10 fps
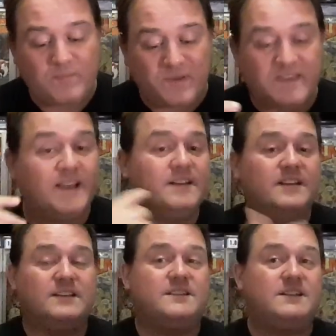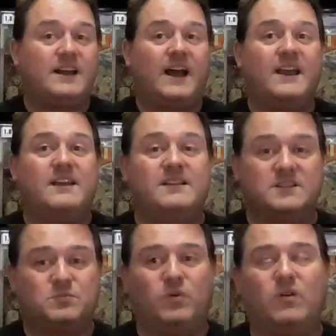But then today,
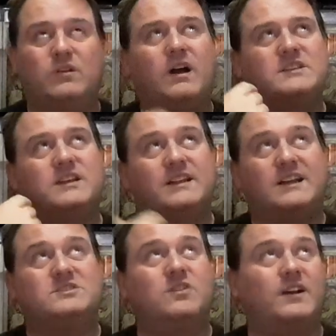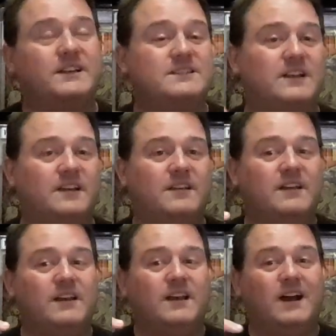actually last night, it said
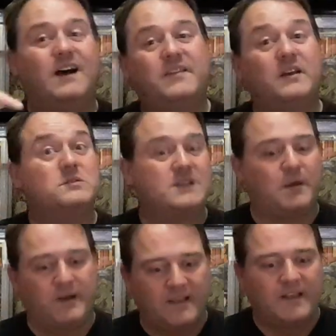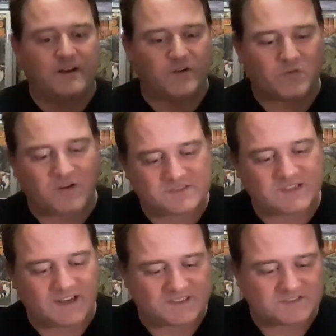that it was coming, and then it arrived today.